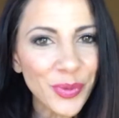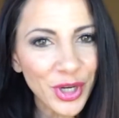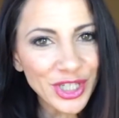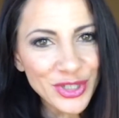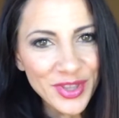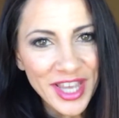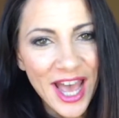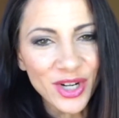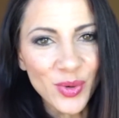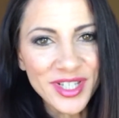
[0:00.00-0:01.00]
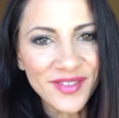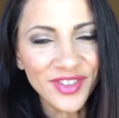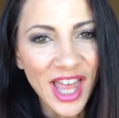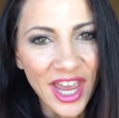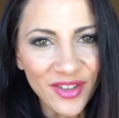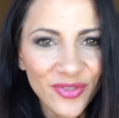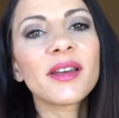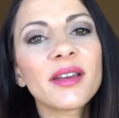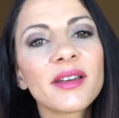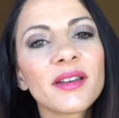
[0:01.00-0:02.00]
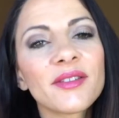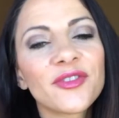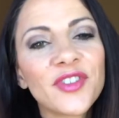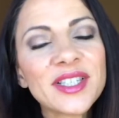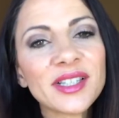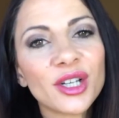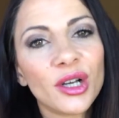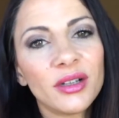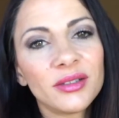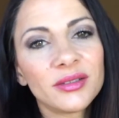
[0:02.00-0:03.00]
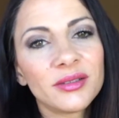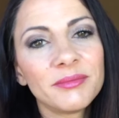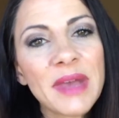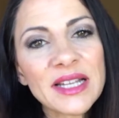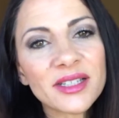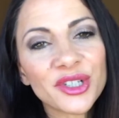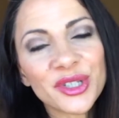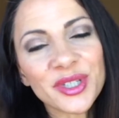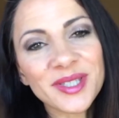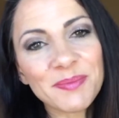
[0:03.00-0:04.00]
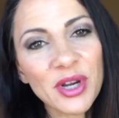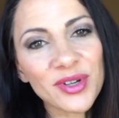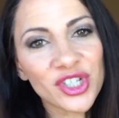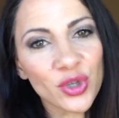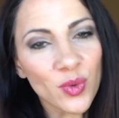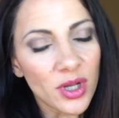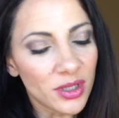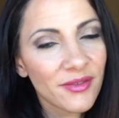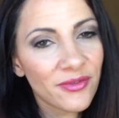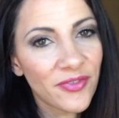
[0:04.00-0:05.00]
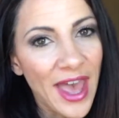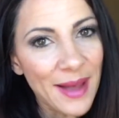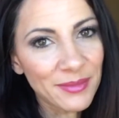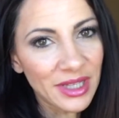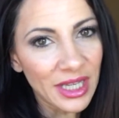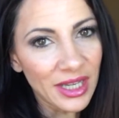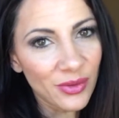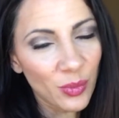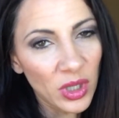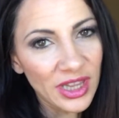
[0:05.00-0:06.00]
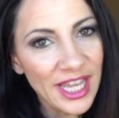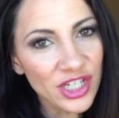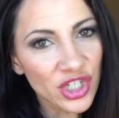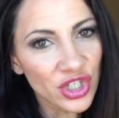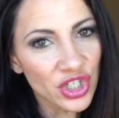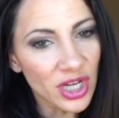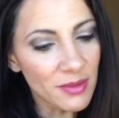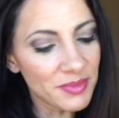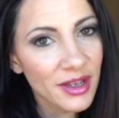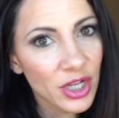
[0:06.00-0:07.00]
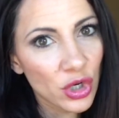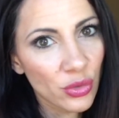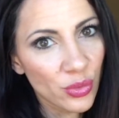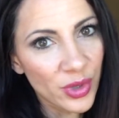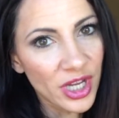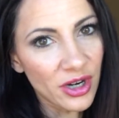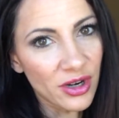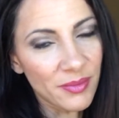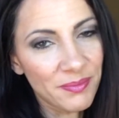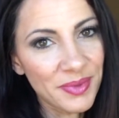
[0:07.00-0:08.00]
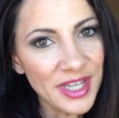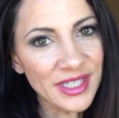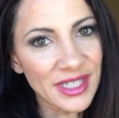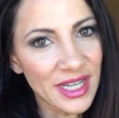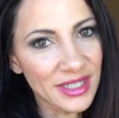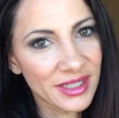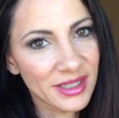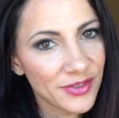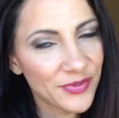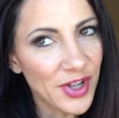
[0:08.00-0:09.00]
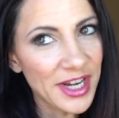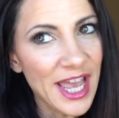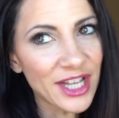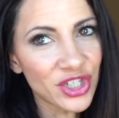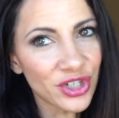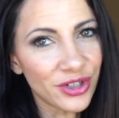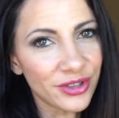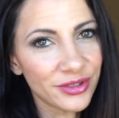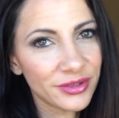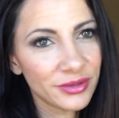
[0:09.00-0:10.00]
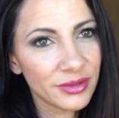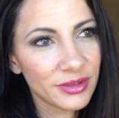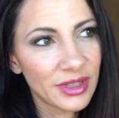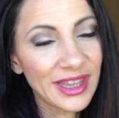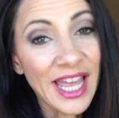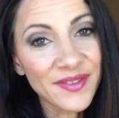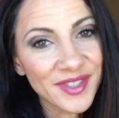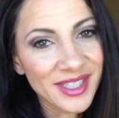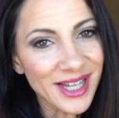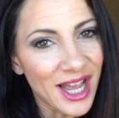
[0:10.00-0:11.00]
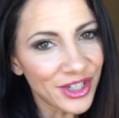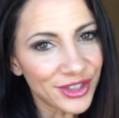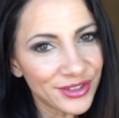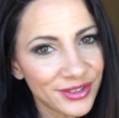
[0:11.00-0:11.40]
we're going to do the categories of life: physical, mental, spiritual, family, relationships, career, business, financial, lifestyle.